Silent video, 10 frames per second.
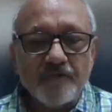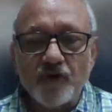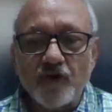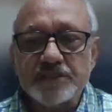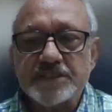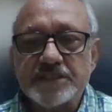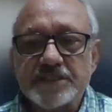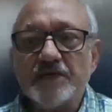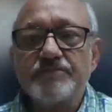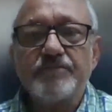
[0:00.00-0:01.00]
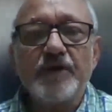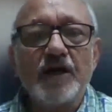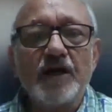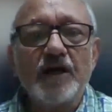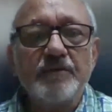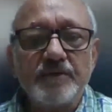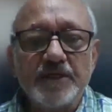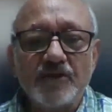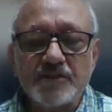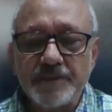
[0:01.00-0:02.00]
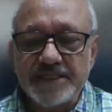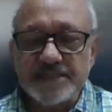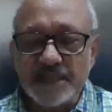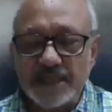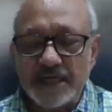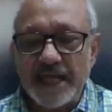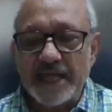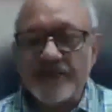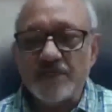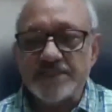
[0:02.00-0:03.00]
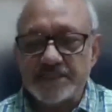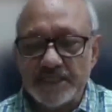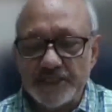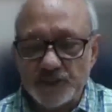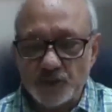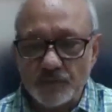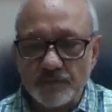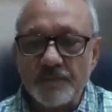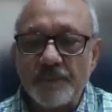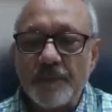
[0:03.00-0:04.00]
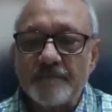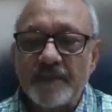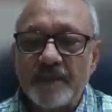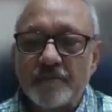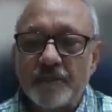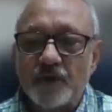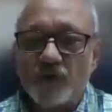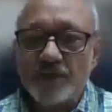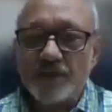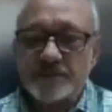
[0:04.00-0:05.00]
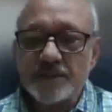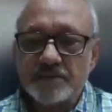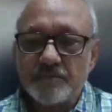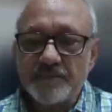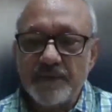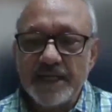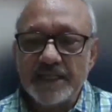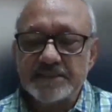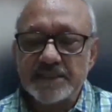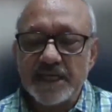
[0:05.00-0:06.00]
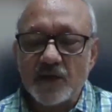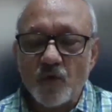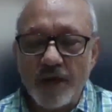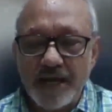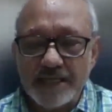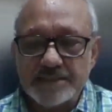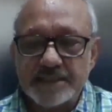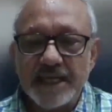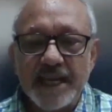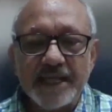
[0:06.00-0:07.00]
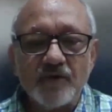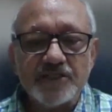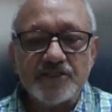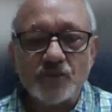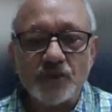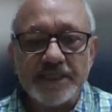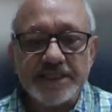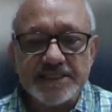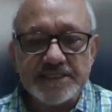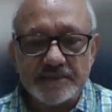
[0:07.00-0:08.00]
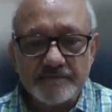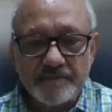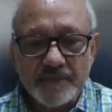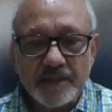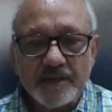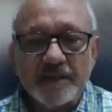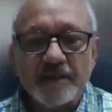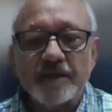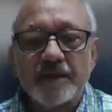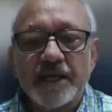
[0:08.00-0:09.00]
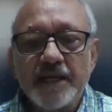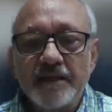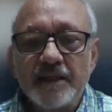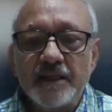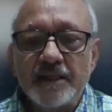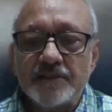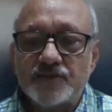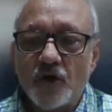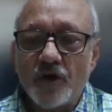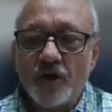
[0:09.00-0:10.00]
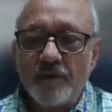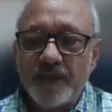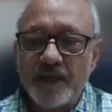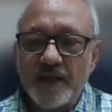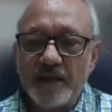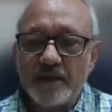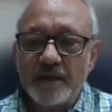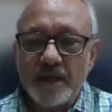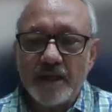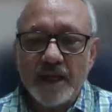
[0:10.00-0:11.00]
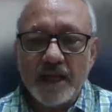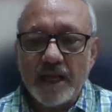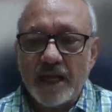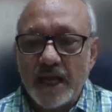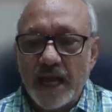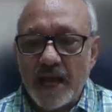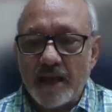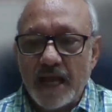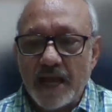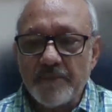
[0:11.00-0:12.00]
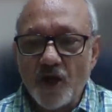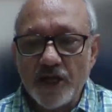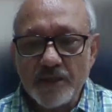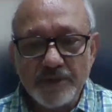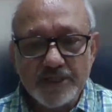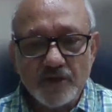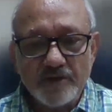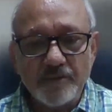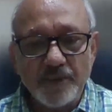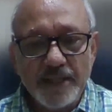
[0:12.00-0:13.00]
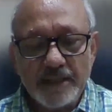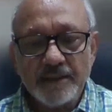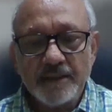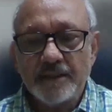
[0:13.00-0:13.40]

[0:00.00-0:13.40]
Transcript: Of course, it was mentioned that language is an issue because mathematics requires a language to teach, right? So, am I audible to everybody?